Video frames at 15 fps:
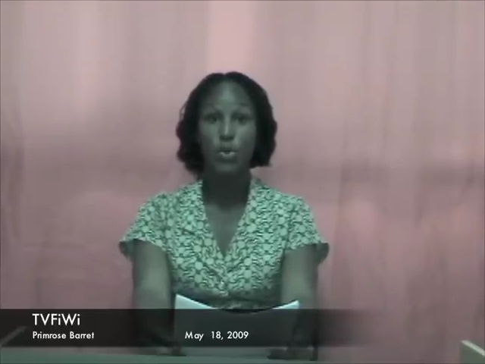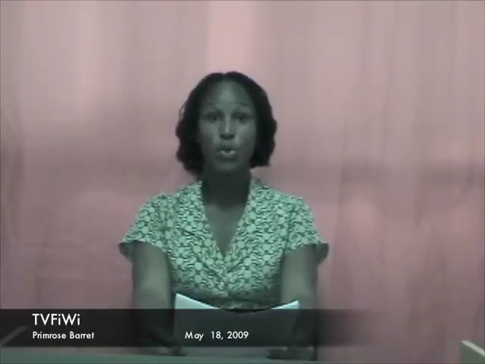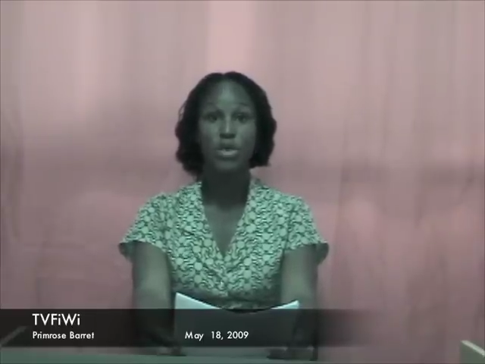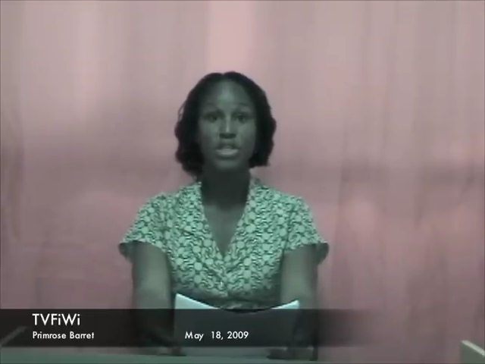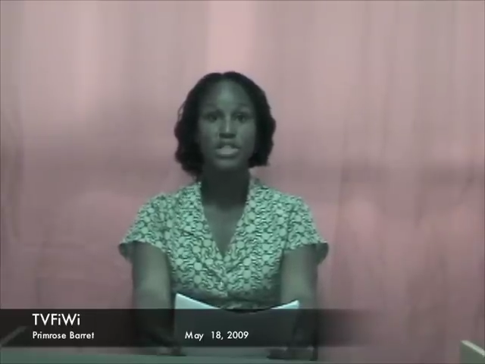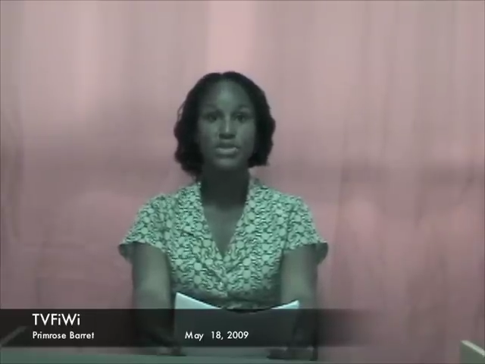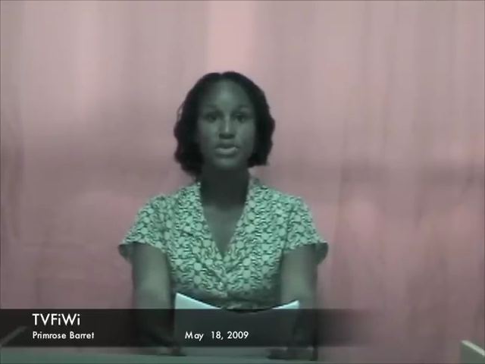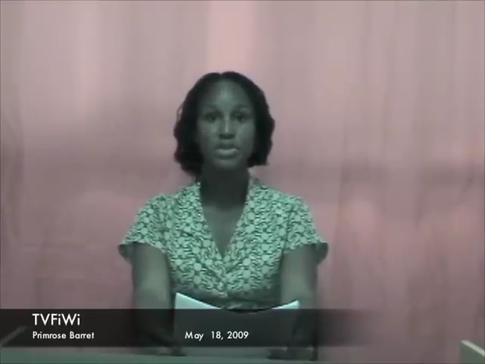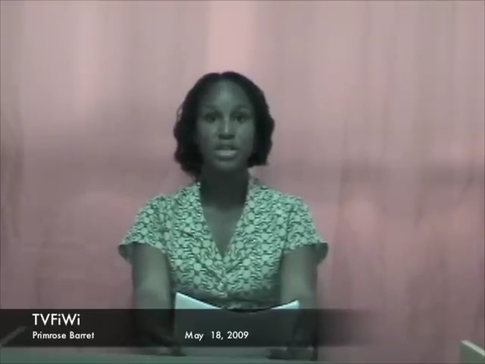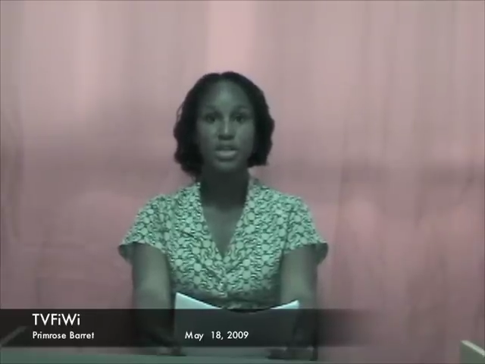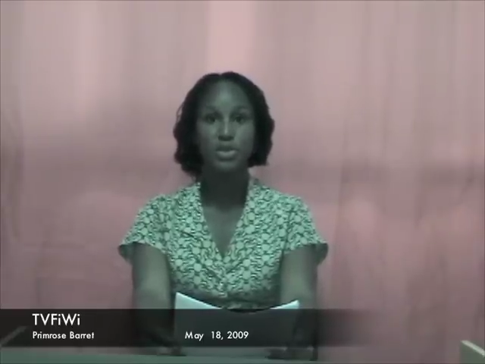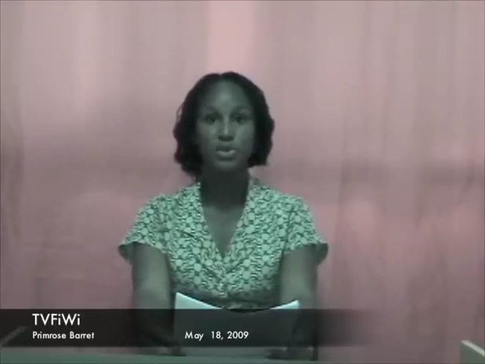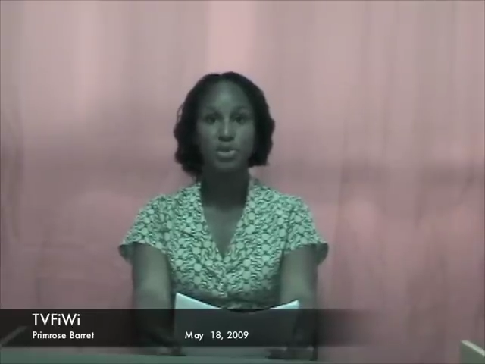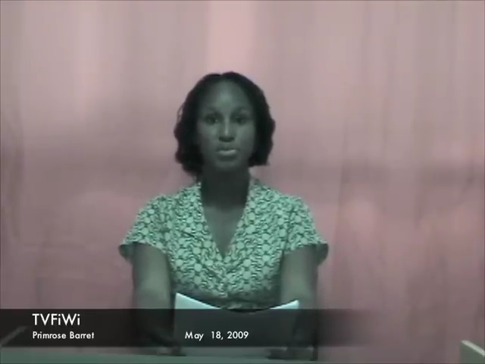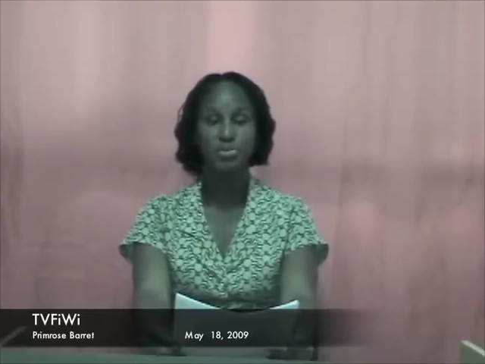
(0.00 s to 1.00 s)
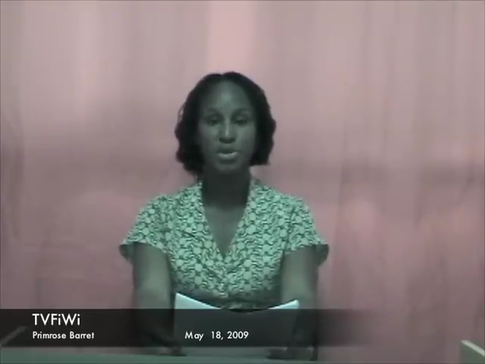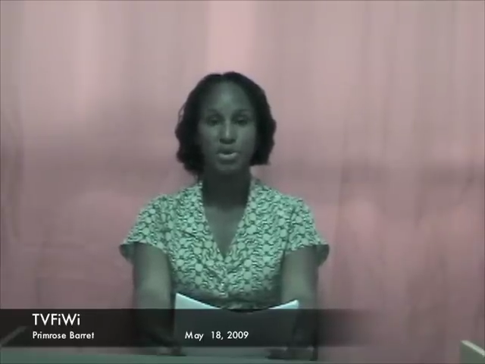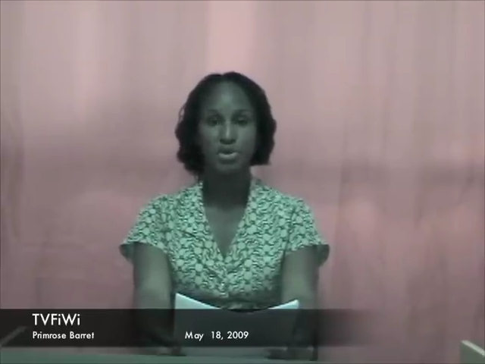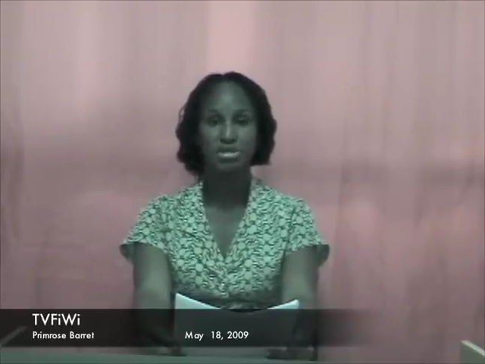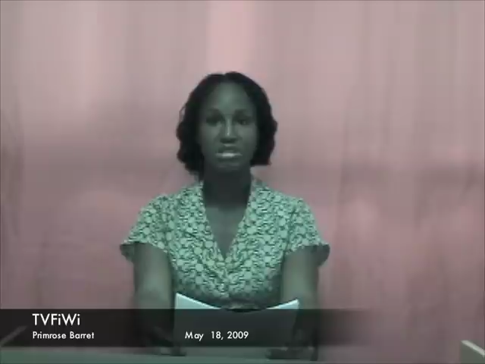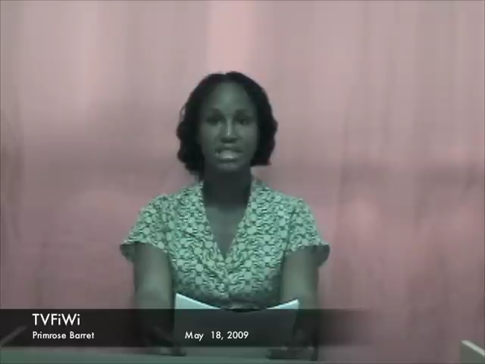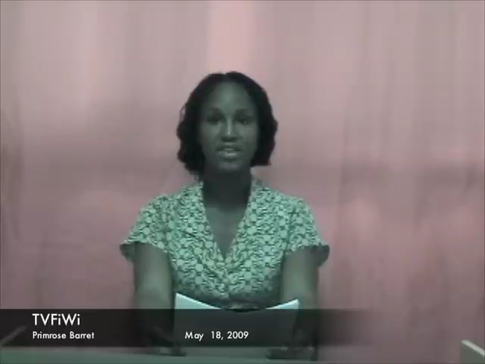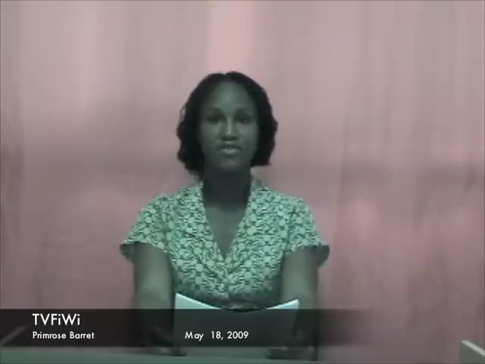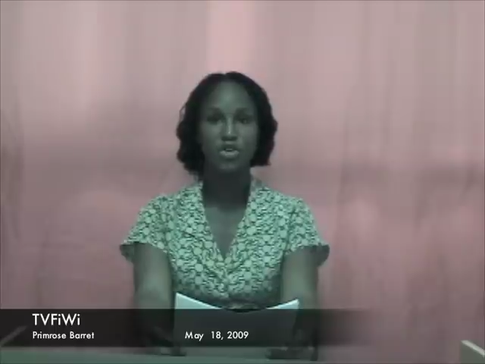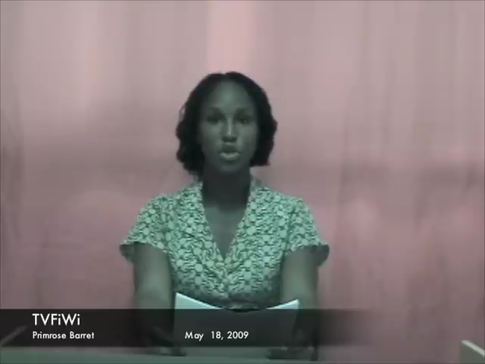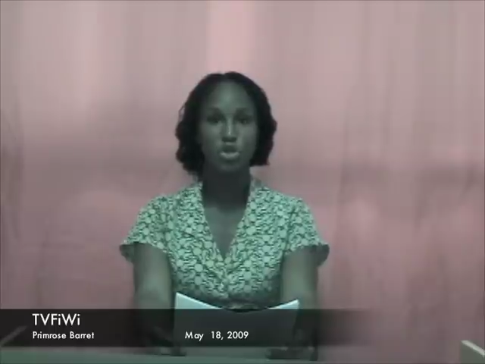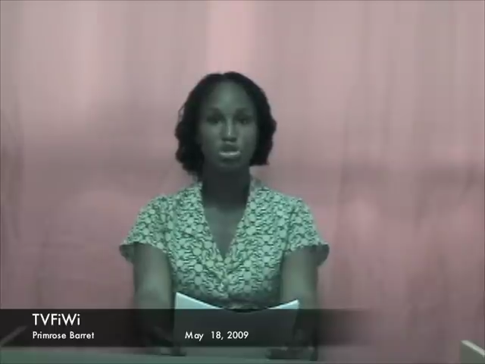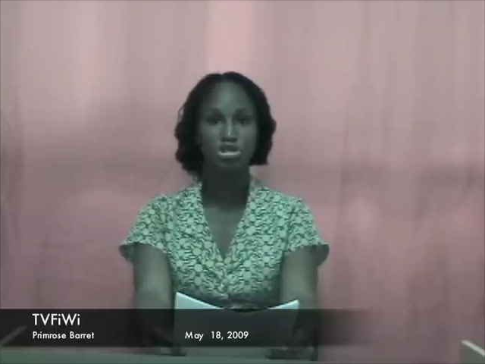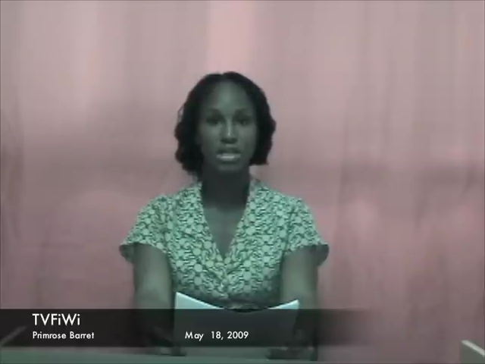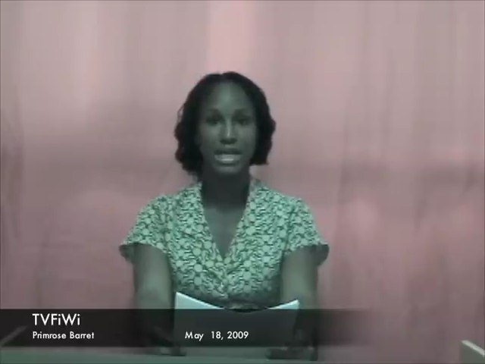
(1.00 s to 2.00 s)
owe the student loan bureau
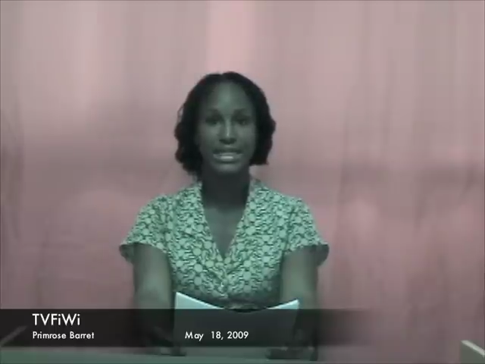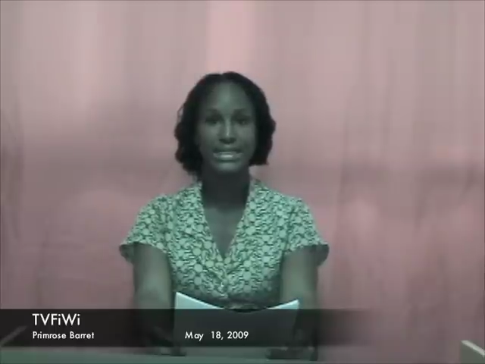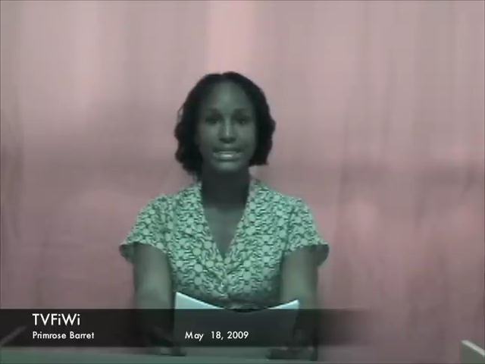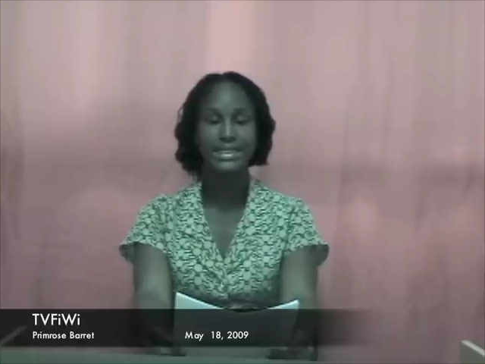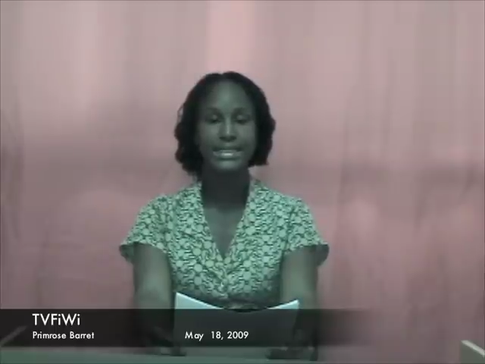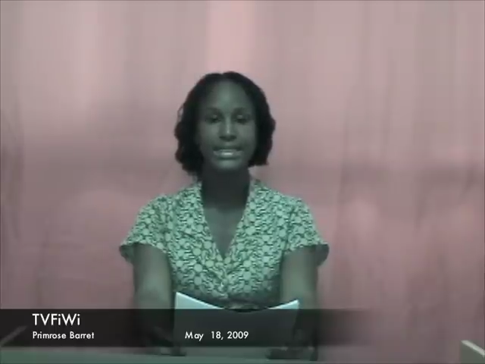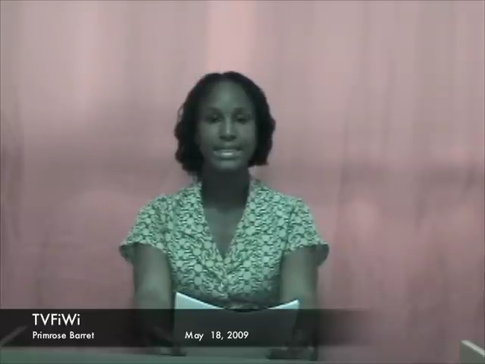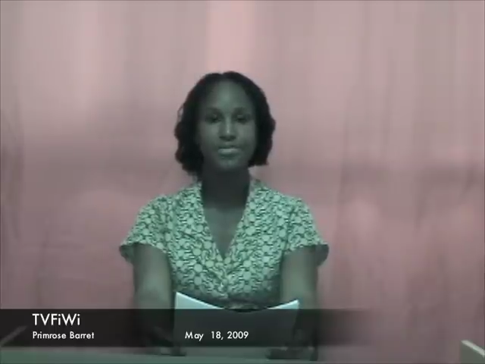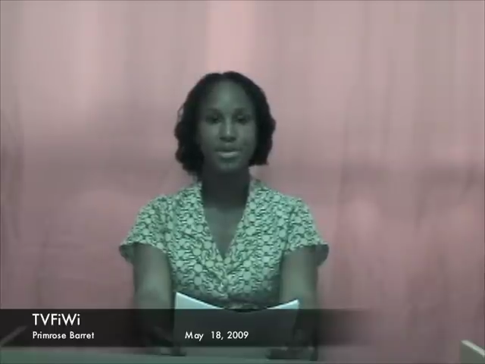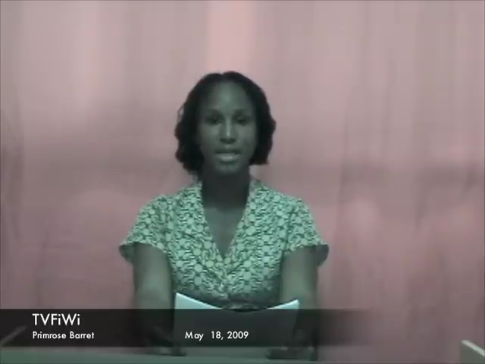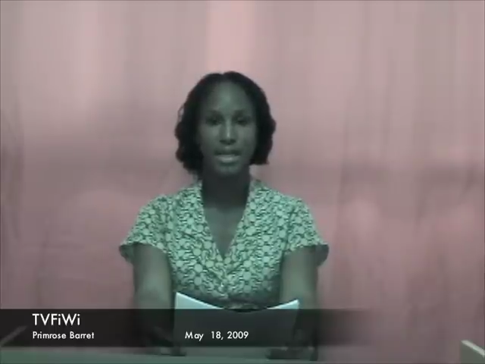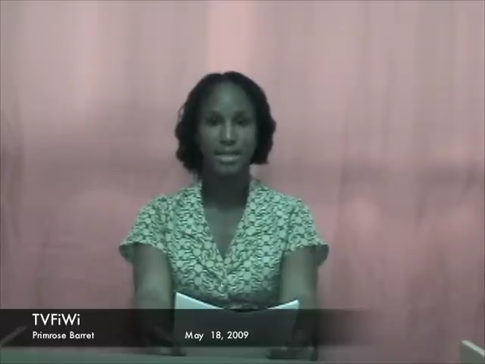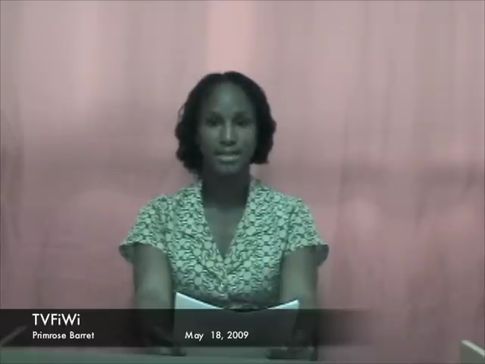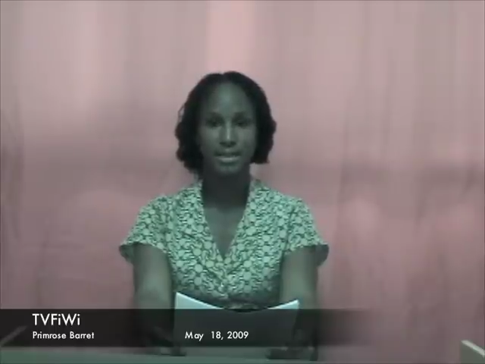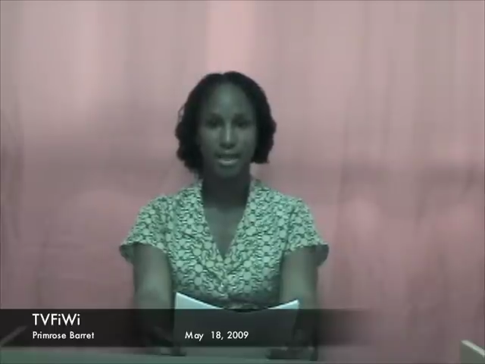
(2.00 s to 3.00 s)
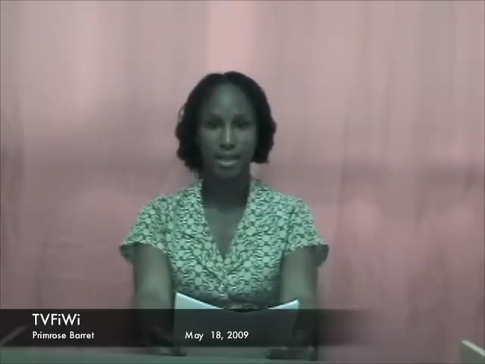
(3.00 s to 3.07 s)
$760 million.